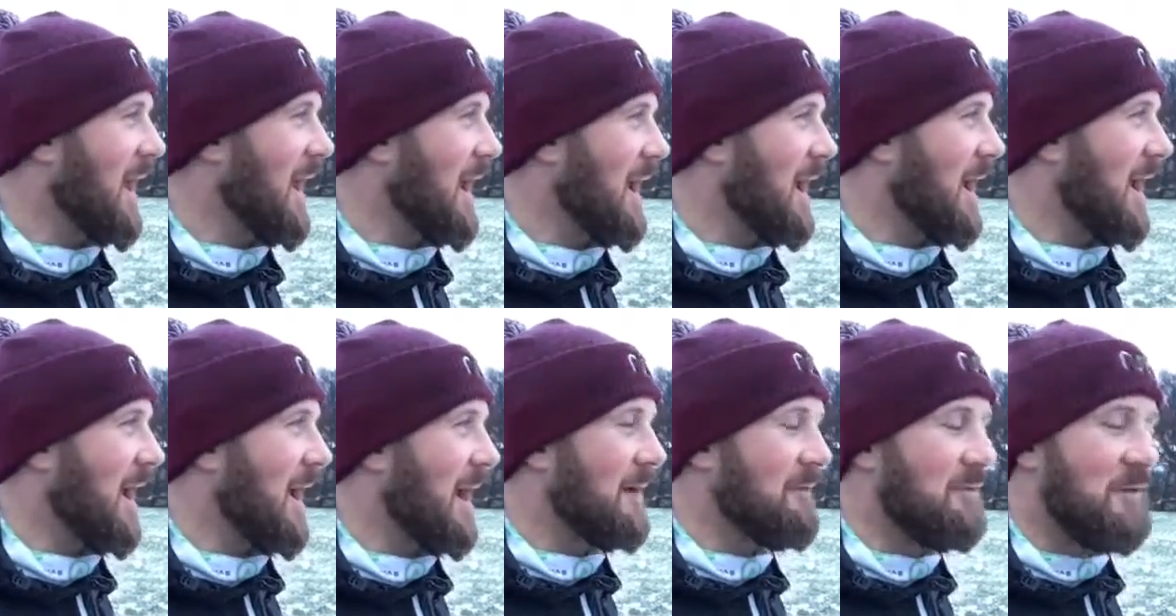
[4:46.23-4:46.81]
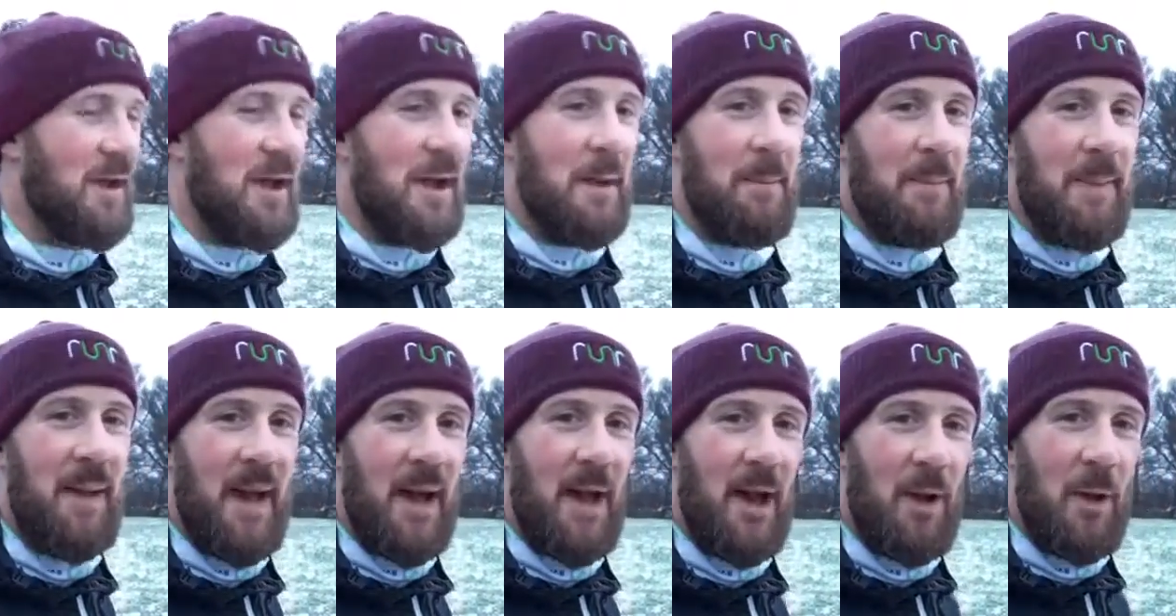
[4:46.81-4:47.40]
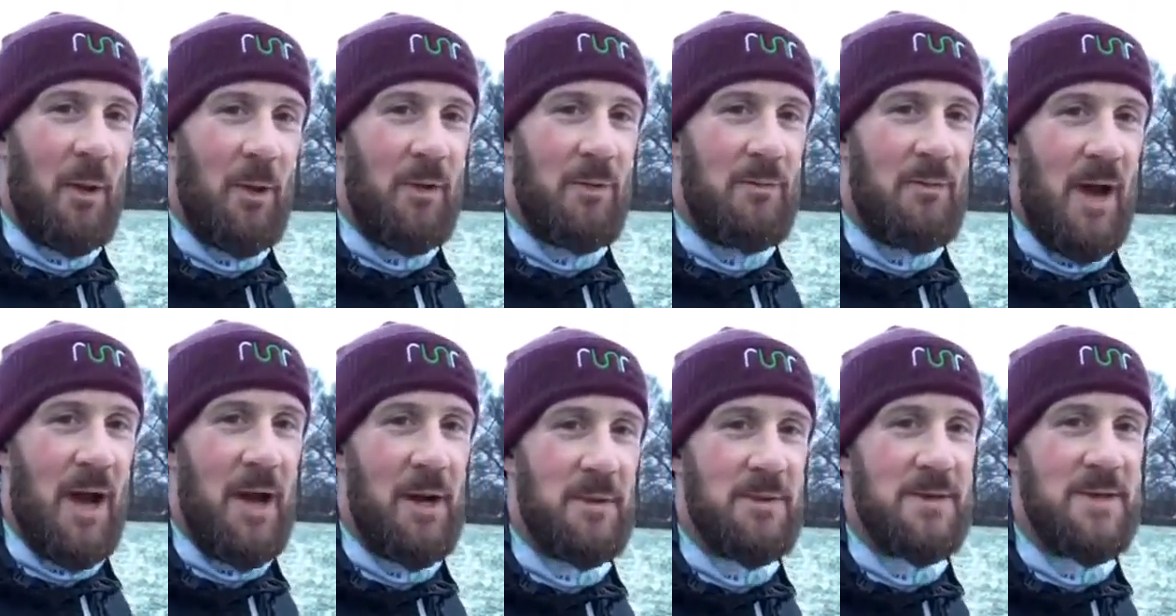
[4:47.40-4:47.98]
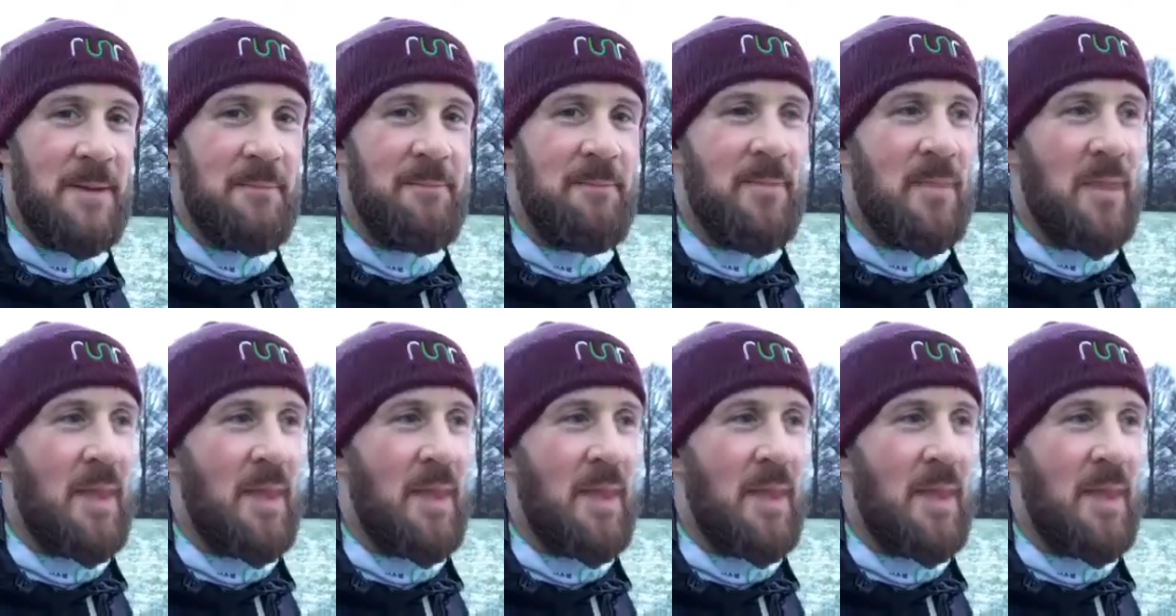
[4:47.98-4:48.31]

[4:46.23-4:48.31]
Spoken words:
I've done a bit along the road,